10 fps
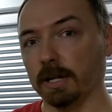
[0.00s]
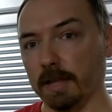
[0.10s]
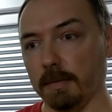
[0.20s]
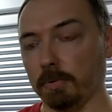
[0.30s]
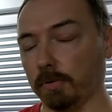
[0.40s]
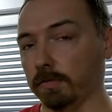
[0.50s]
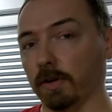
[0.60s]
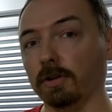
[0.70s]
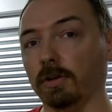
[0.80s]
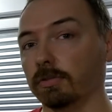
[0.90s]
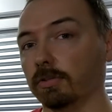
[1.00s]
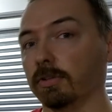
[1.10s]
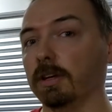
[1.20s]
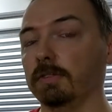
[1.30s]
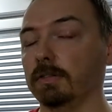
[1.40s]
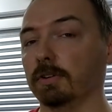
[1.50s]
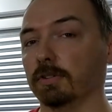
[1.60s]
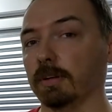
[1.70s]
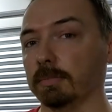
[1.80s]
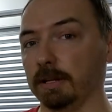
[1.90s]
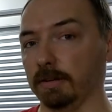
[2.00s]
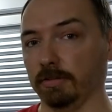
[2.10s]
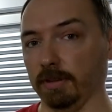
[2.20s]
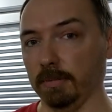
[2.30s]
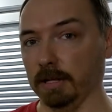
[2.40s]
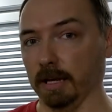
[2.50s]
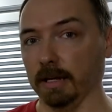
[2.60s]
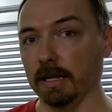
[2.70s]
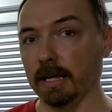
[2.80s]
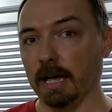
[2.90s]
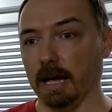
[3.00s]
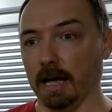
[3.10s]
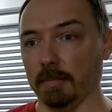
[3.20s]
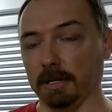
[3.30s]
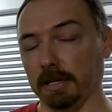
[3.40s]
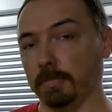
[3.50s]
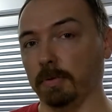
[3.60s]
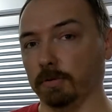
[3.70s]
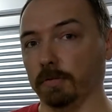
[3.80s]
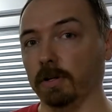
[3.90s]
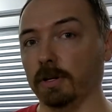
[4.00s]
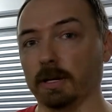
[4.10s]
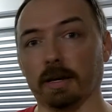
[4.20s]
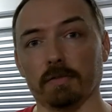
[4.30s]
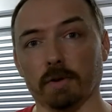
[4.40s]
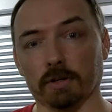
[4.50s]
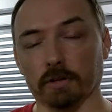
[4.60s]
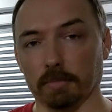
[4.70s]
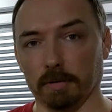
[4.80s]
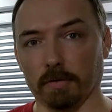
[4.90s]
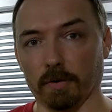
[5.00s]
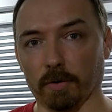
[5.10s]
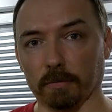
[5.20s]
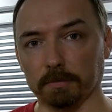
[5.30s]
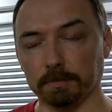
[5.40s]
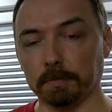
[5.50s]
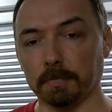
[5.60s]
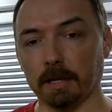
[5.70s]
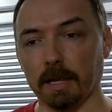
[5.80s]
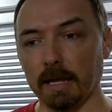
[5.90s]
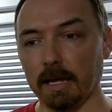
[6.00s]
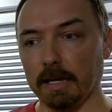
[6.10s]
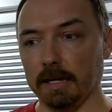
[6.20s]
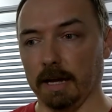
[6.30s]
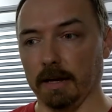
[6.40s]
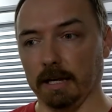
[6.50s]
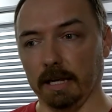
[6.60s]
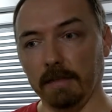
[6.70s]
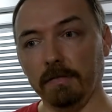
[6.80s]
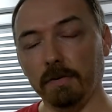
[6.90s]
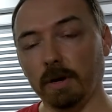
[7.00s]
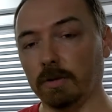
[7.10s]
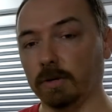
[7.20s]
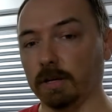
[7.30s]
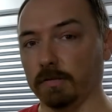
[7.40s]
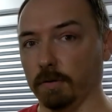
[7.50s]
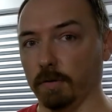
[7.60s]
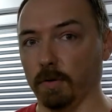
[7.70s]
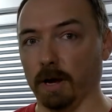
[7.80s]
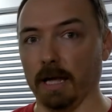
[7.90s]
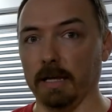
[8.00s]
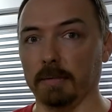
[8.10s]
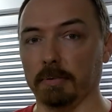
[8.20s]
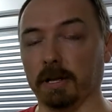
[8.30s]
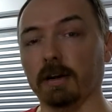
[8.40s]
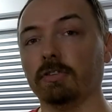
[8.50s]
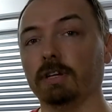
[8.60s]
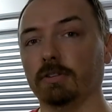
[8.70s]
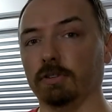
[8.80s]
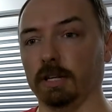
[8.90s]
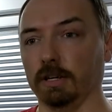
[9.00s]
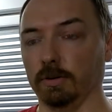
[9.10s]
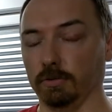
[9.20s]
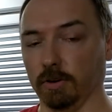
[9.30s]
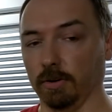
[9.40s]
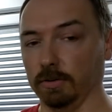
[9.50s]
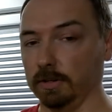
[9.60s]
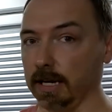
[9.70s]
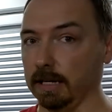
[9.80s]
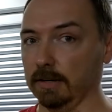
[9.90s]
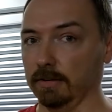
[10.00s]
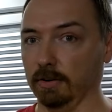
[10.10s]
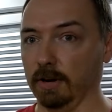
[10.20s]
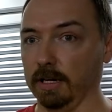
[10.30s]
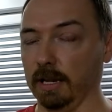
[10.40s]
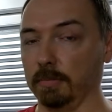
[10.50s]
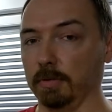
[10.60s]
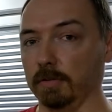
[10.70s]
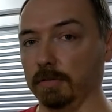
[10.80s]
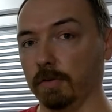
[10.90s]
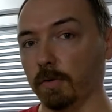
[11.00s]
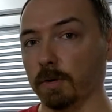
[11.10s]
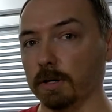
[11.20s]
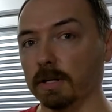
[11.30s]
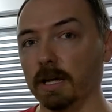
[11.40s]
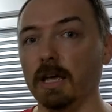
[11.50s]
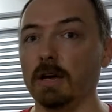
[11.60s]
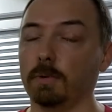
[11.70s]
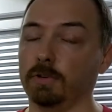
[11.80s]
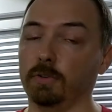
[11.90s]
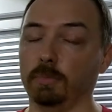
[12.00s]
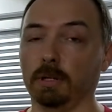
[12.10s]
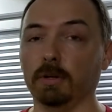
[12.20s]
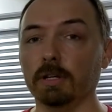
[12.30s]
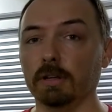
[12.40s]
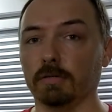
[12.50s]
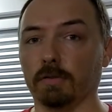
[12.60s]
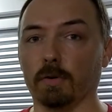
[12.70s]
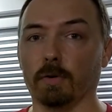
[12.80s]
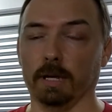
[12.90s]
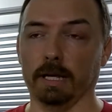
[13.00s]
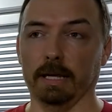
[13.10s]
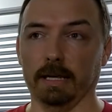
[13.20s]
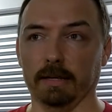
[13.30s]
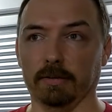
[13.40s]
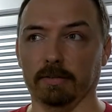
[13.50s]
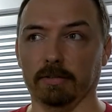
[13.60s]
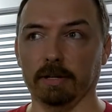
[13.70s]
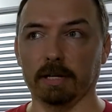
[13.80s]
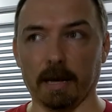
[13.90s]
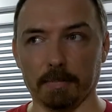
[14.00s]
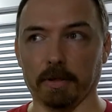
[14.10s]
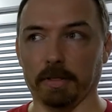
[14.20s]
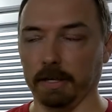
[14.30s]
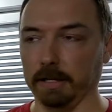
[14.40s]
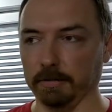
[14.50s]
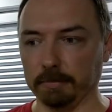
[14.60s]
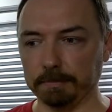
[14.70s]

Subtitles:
at their portfolios to see if they've got something similar in their portfolio that they've worked on before. Now, if you are looking for a production engineer who's going to take a design and move it forward, what you would be looking for is a couple of things.